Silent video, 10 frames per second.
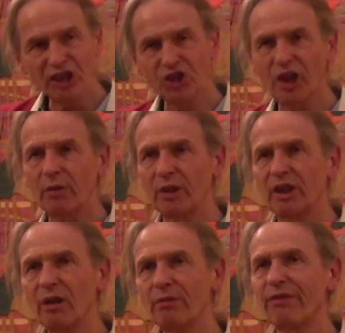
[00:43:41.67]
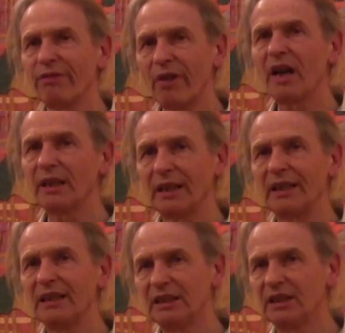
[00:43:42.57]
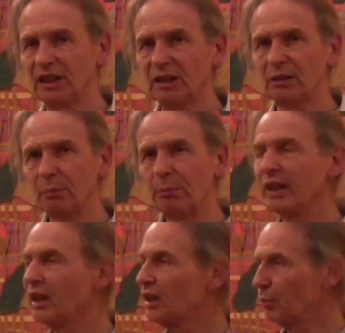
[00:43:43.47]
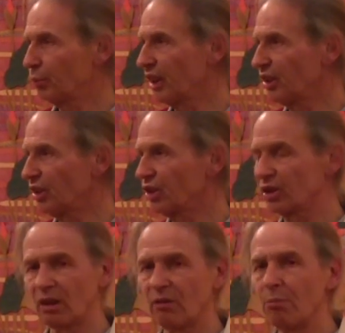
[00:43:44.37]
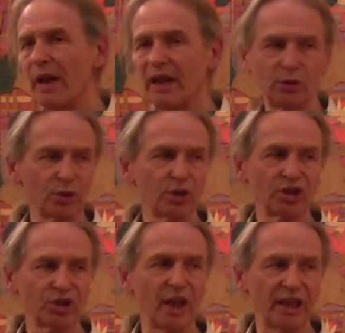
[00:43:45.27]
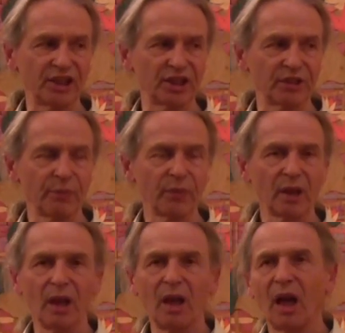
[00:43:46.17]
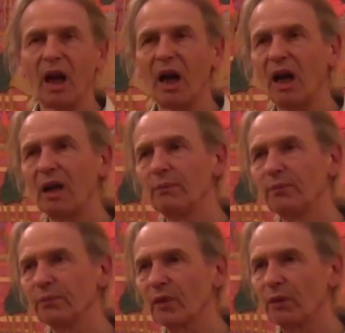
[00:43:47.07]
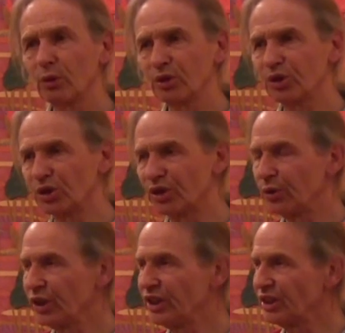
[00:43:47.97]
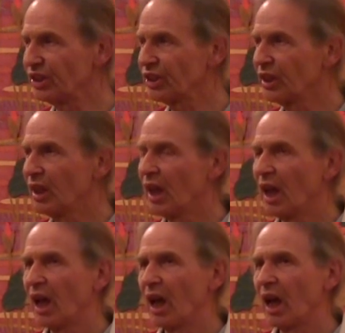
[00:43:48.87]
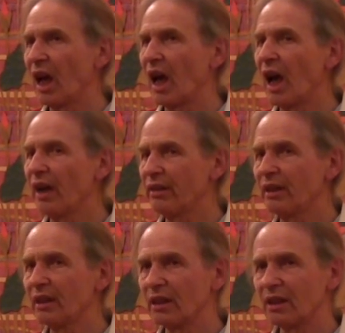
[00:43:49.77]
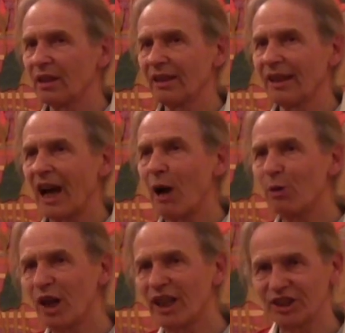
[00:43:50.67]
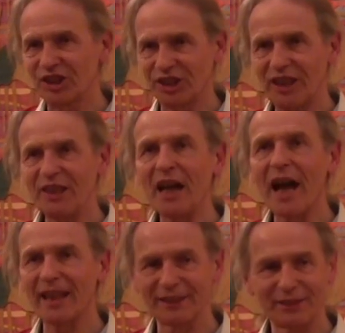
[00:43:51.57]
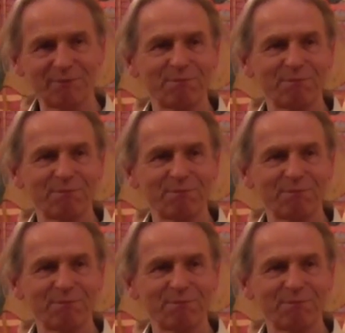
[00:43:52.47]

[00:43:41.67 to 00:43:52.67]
generally don't find it easy being in the presence of men who cross-dress for all sorts of reasons. I think I would like to see that